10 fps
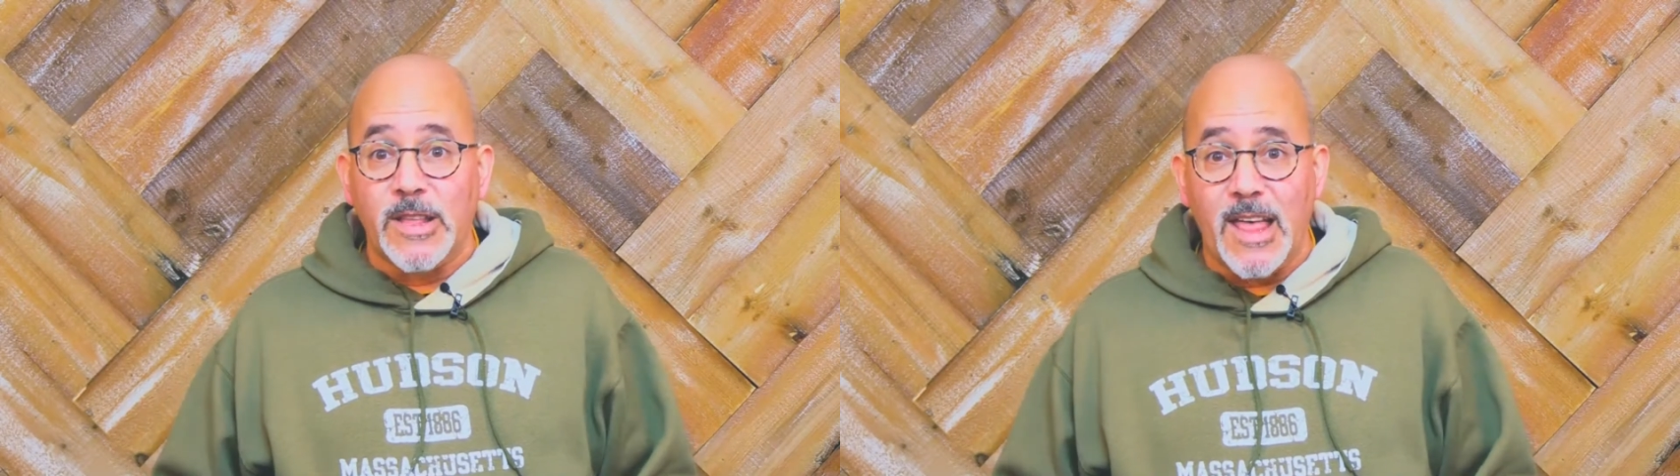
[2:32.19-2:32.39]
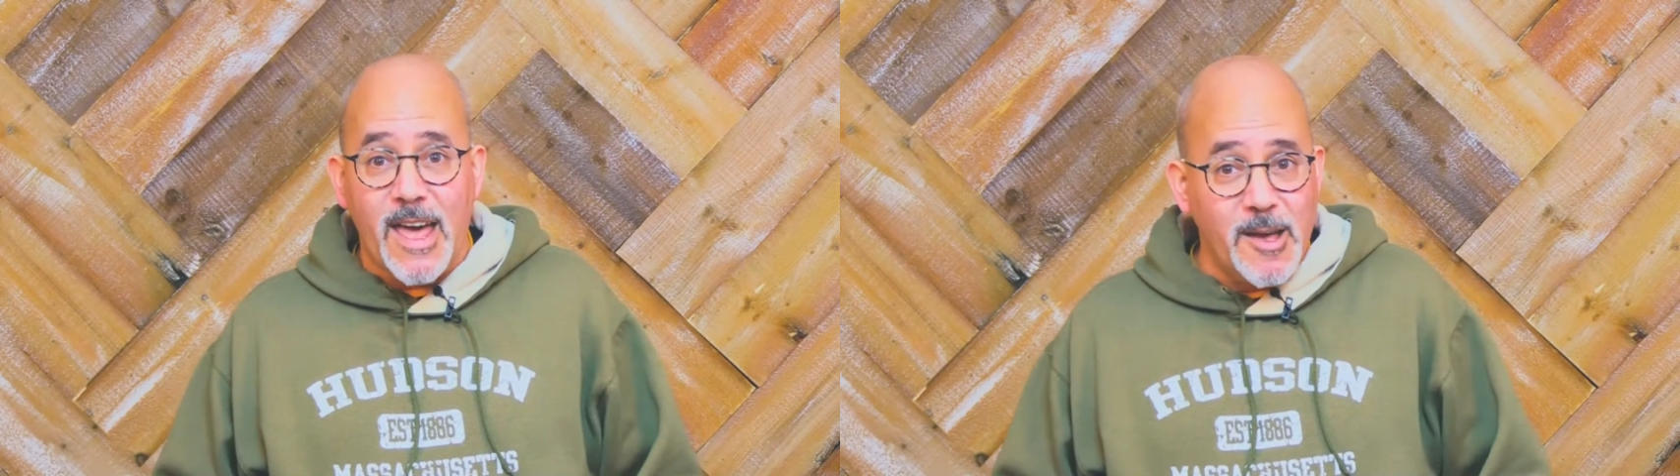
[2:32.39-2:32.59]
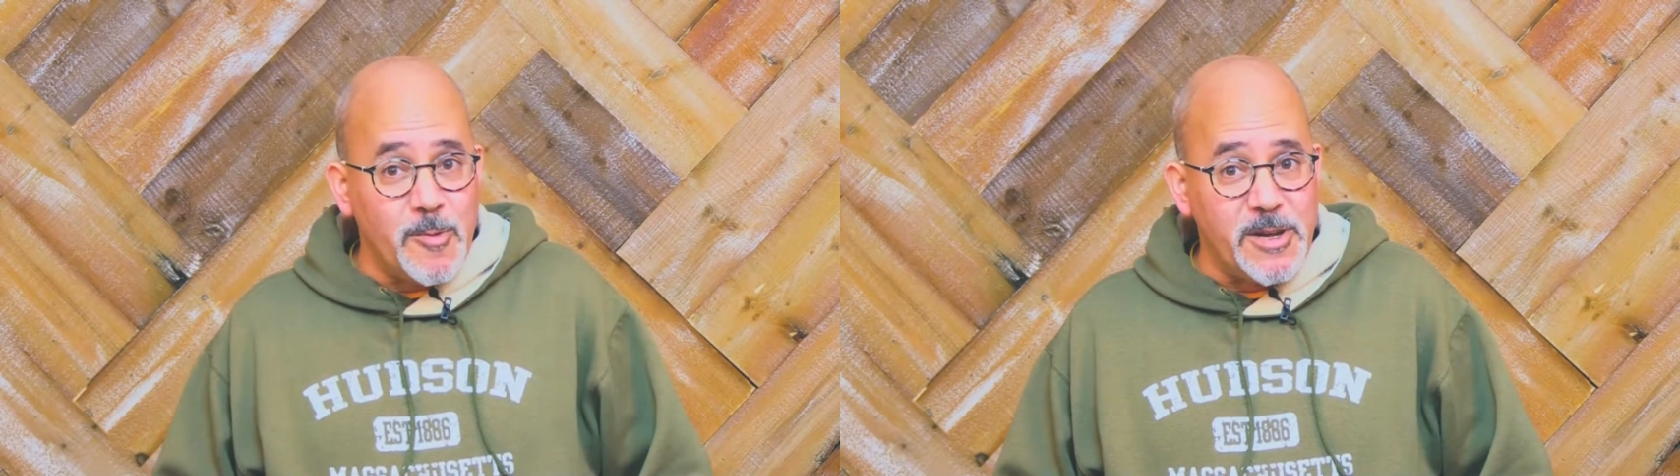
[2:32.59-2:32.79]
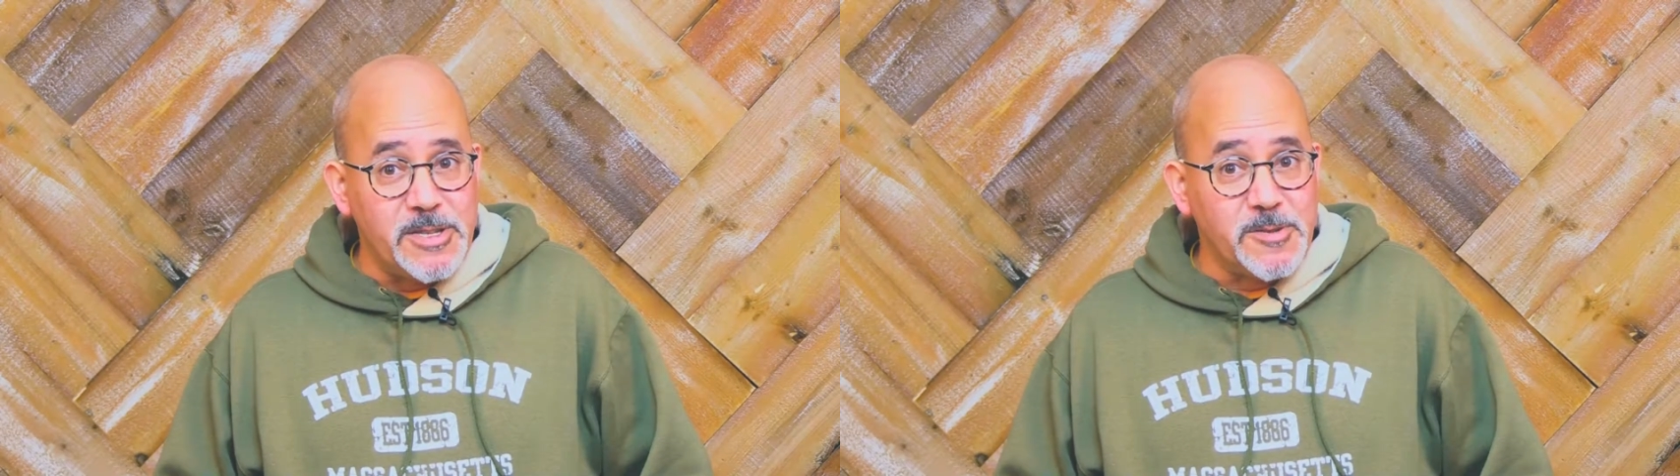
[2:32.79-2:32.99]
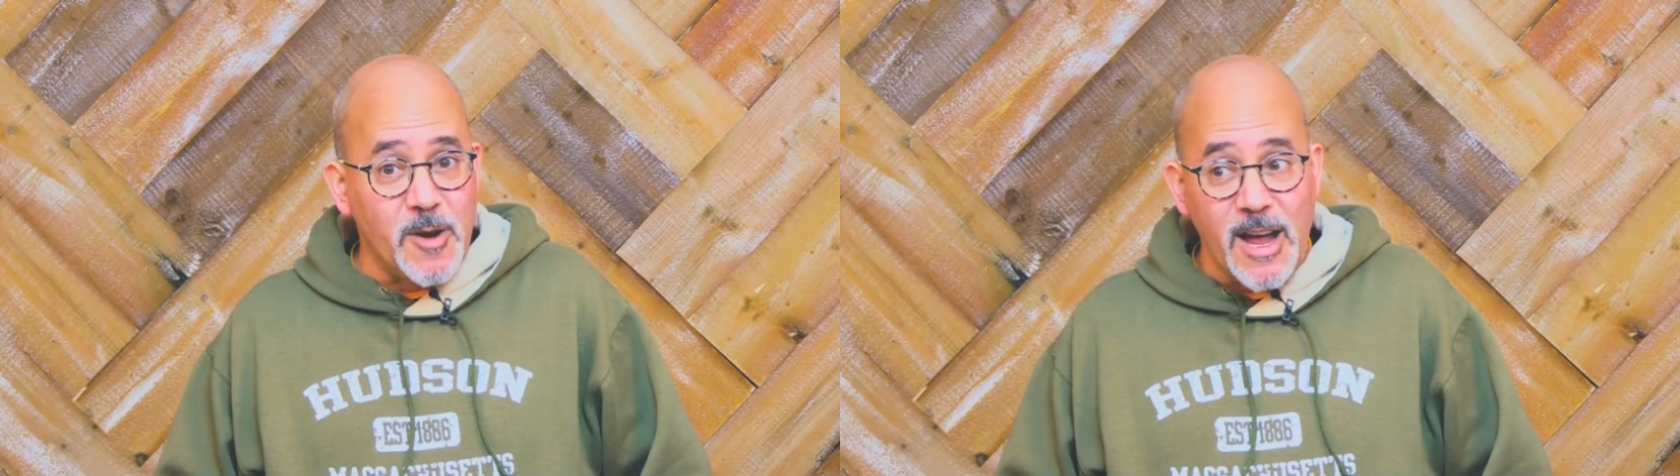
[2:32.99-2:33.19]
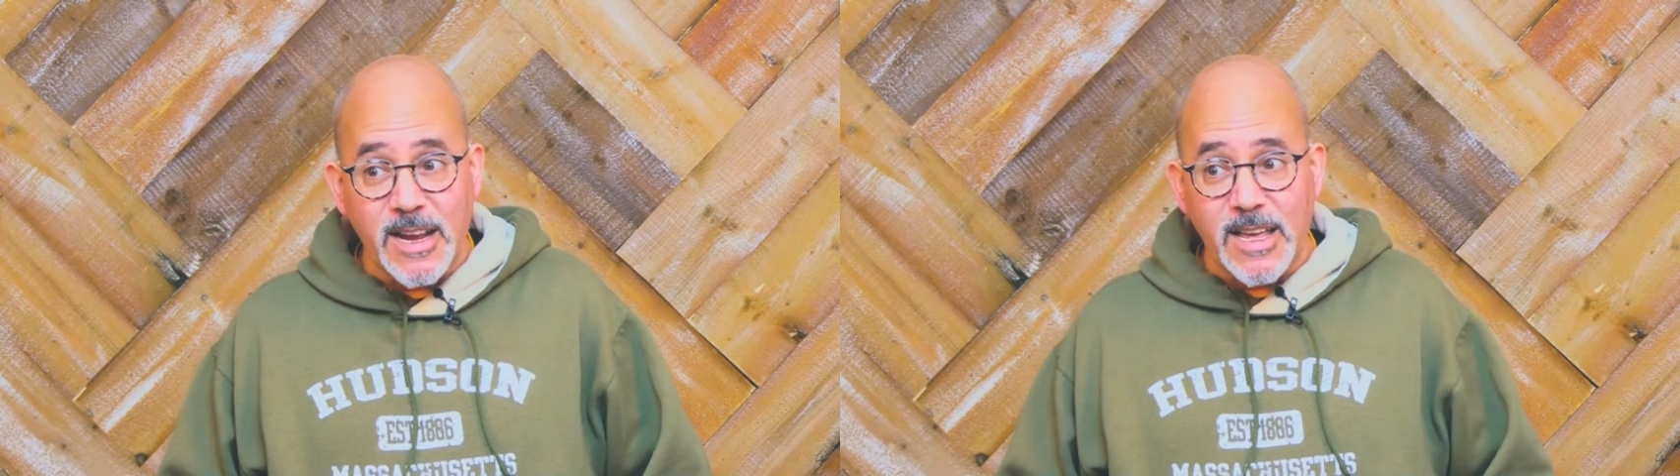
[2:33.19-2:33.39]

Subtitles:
language, right?